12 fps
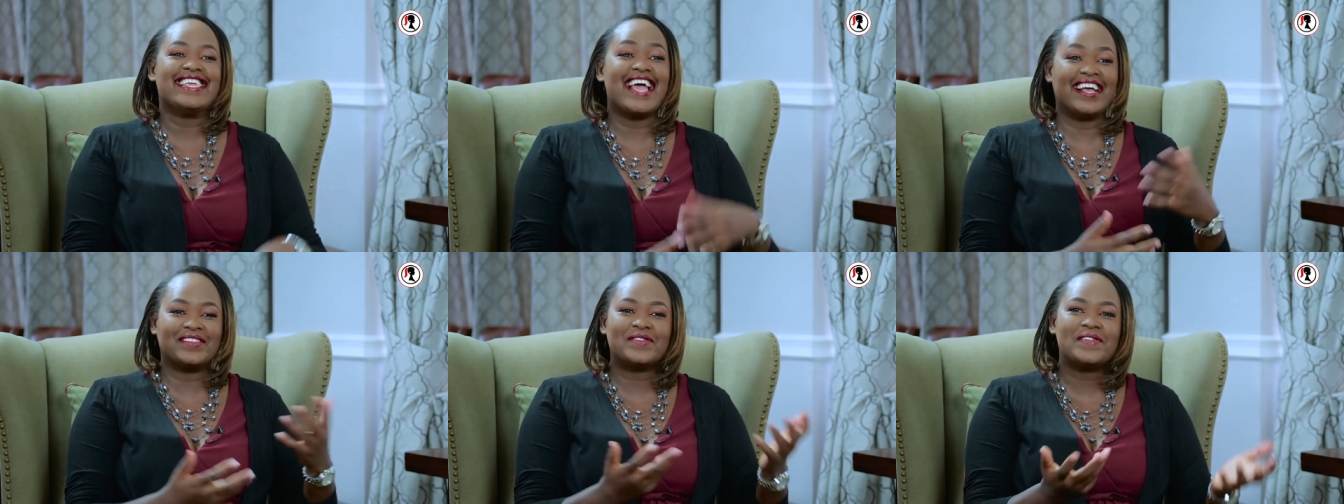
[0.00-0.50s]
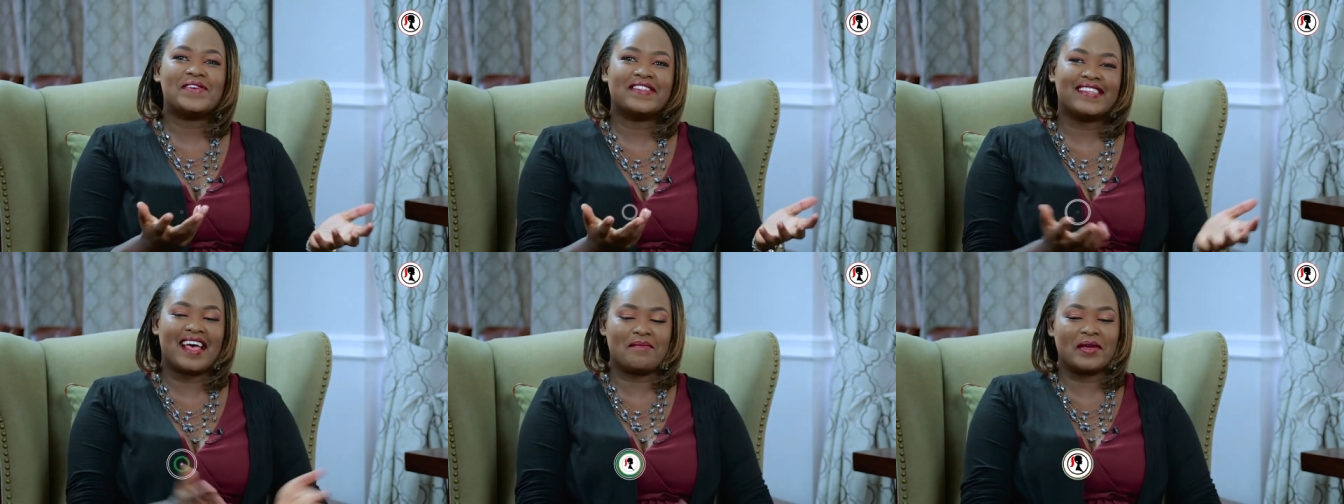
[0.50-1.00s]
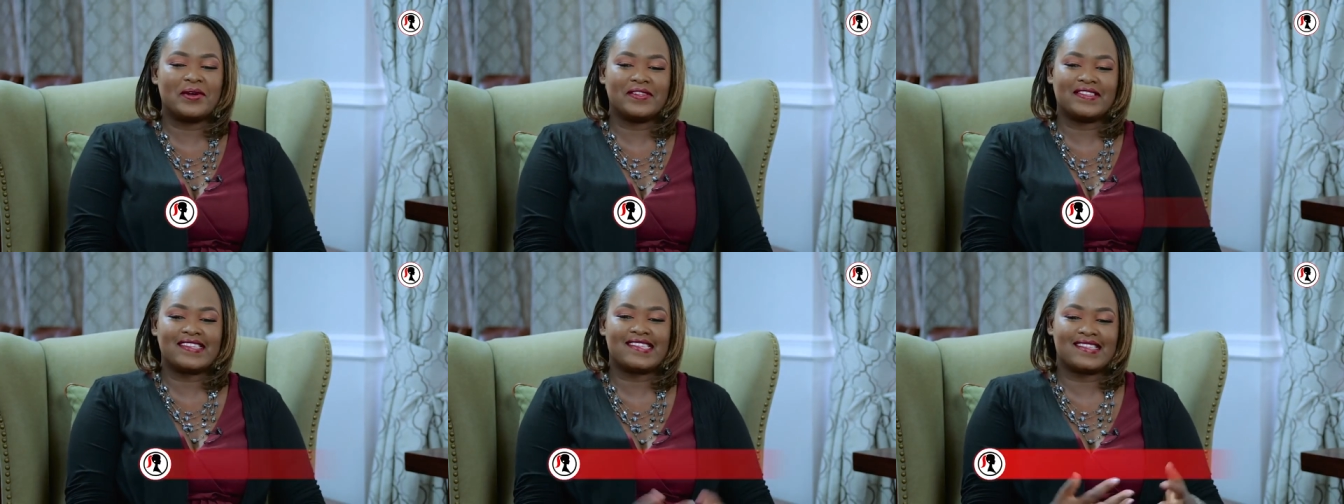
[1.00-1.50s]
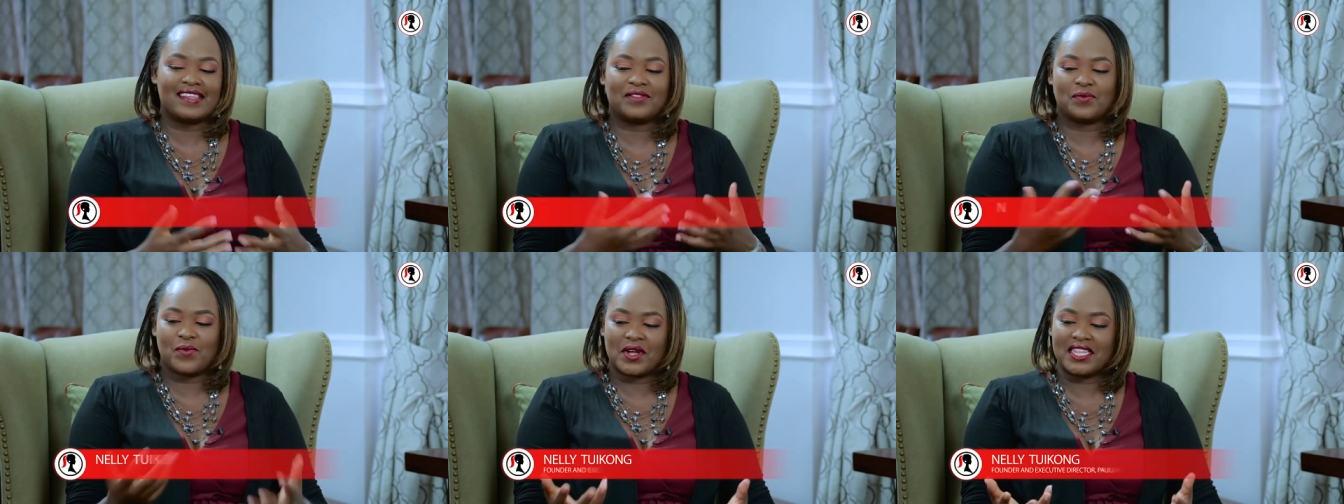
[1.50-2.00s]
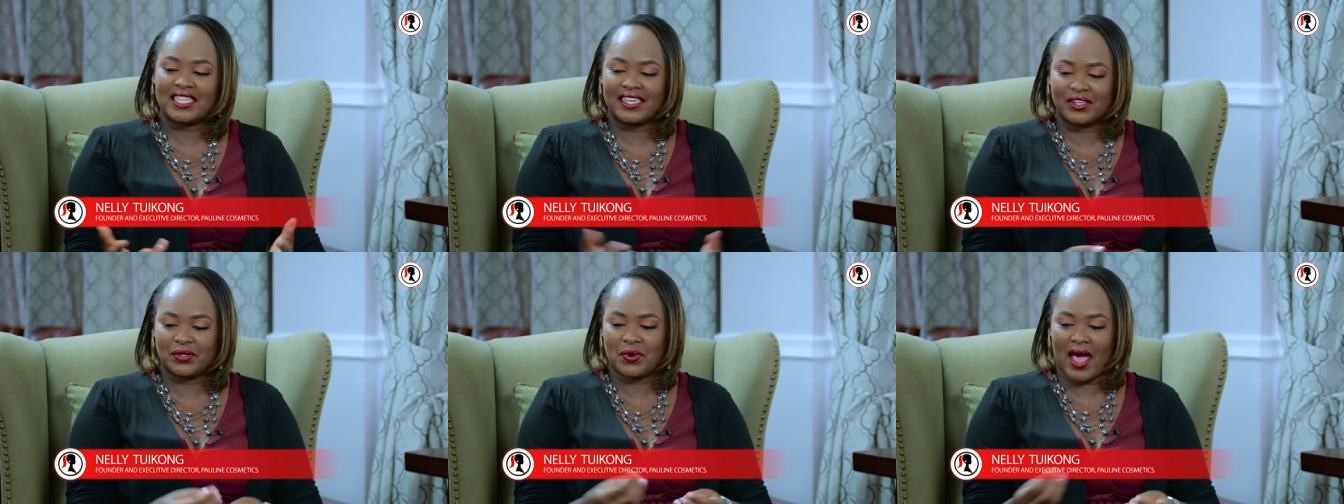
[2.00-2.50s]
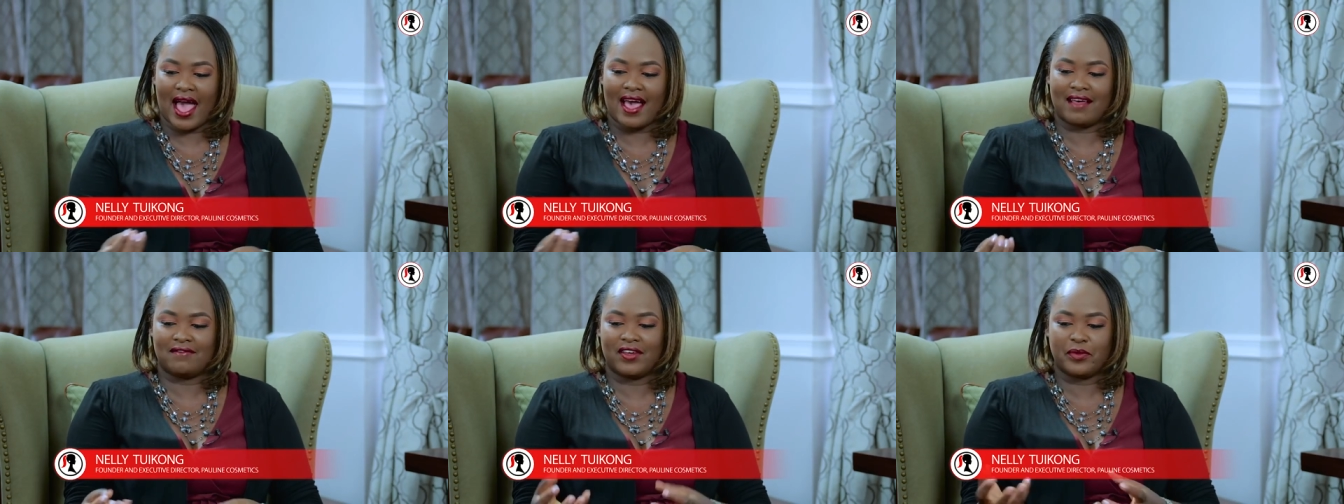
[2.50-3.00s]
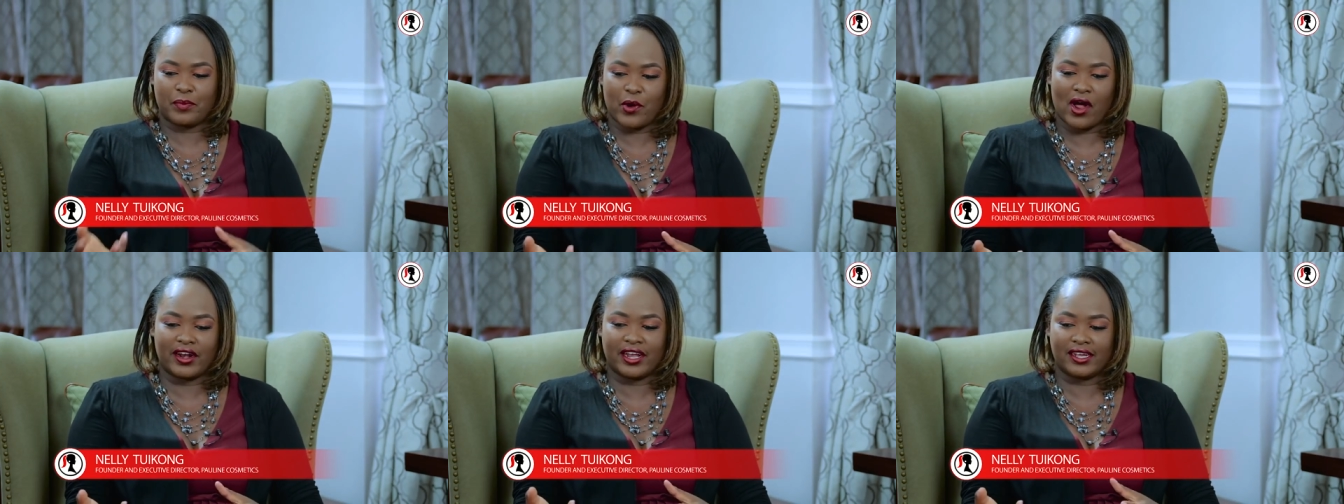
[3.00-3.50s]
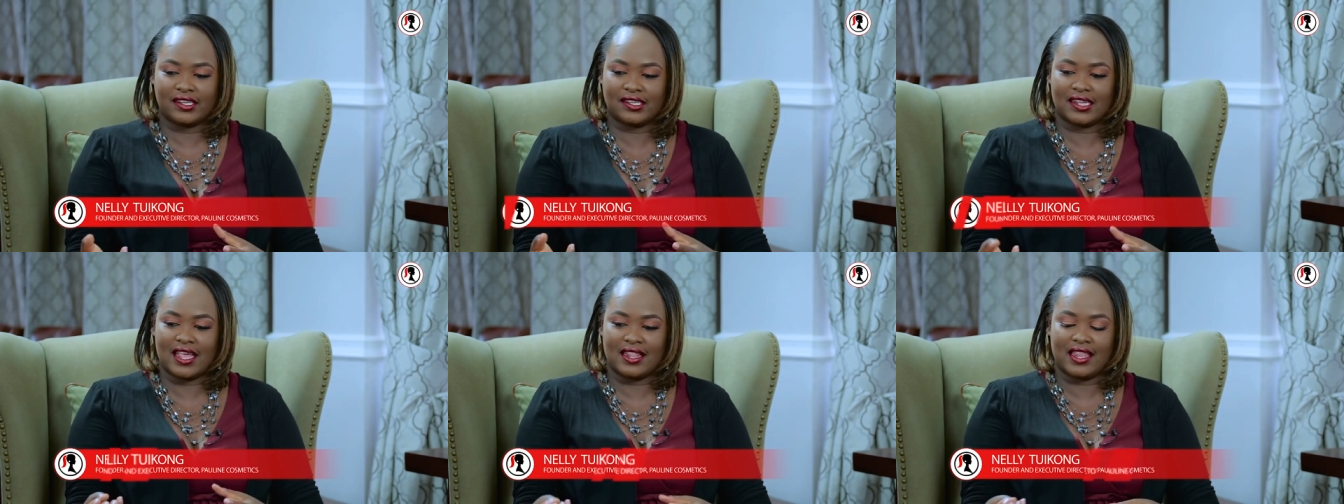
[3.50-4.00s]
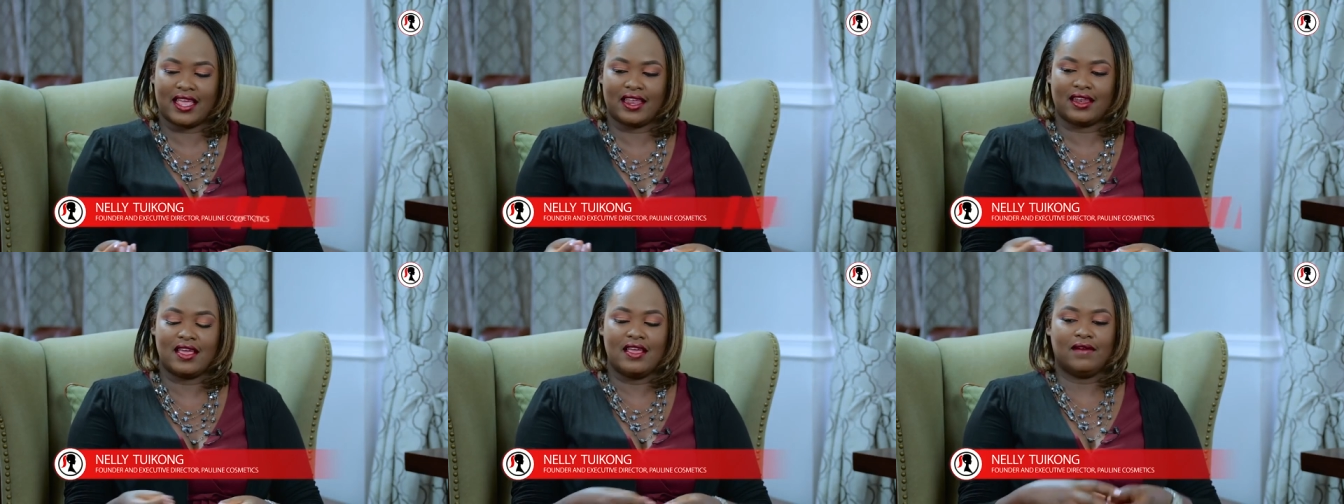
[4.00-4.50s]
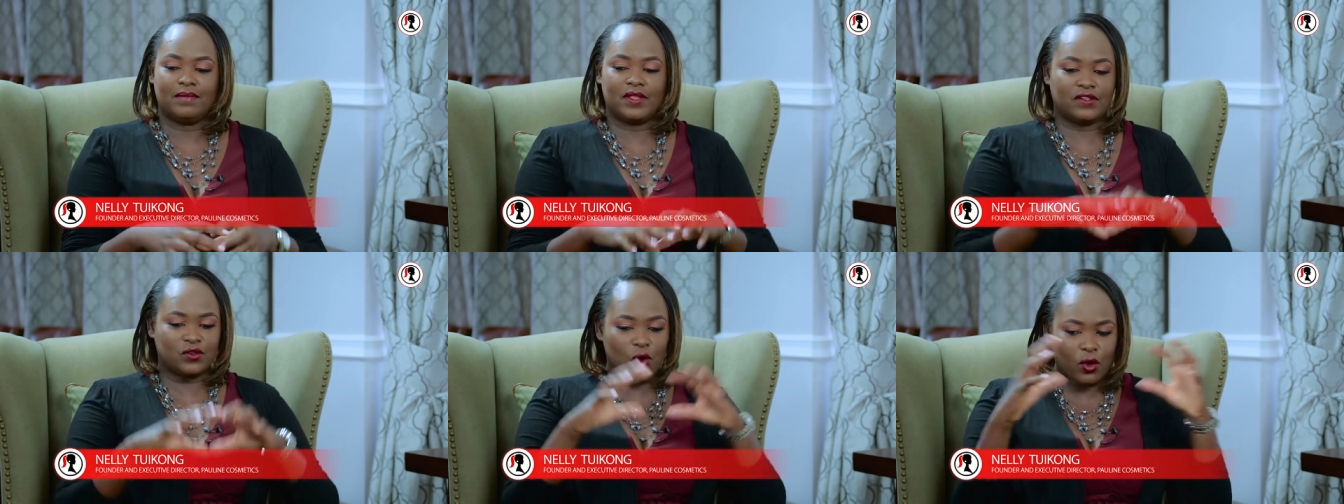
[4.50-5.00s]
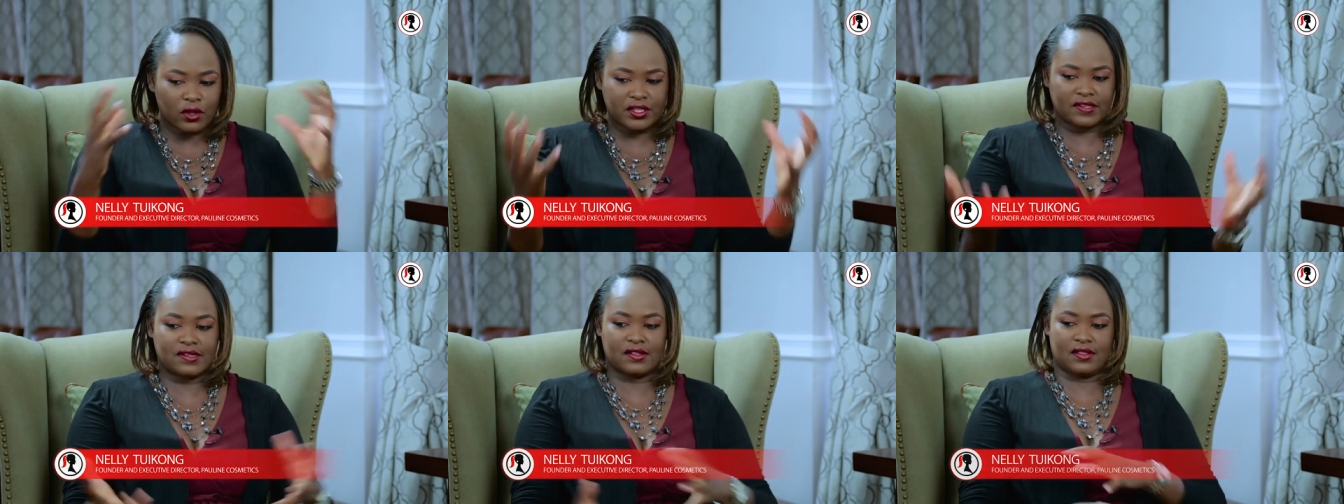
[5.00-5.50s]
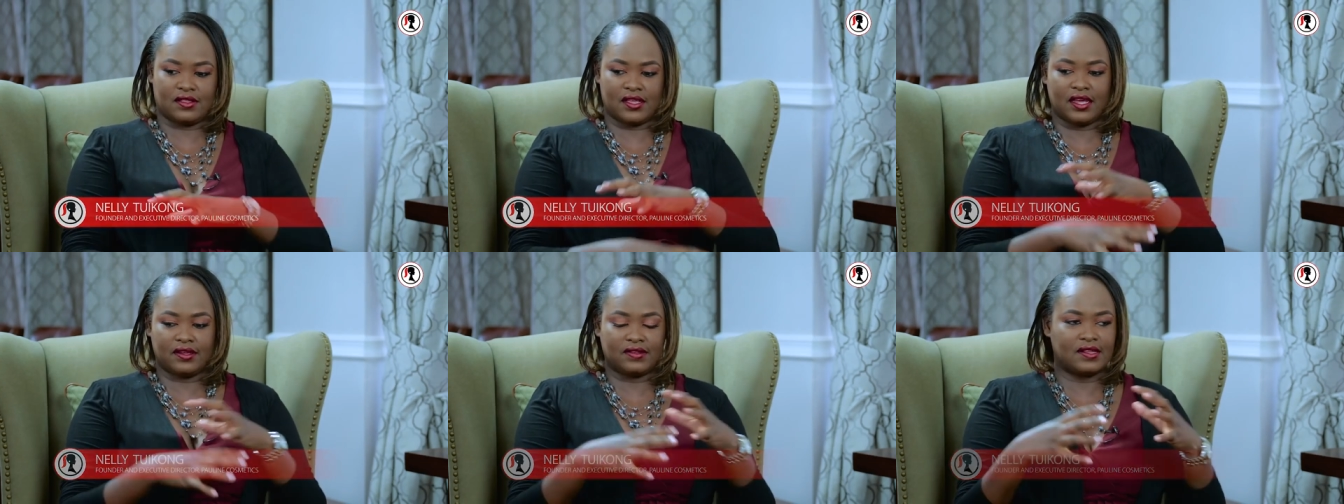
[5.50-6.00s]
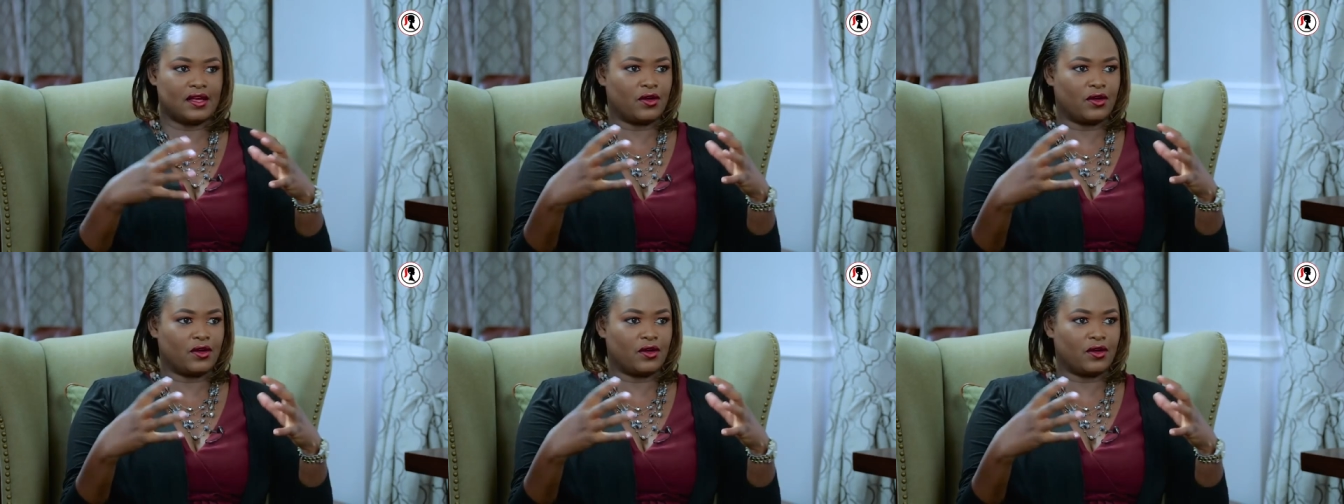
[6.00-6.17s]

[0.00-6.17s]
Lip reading: Yeah, so there's that, because there's one thing to have a product, and then there's all these other things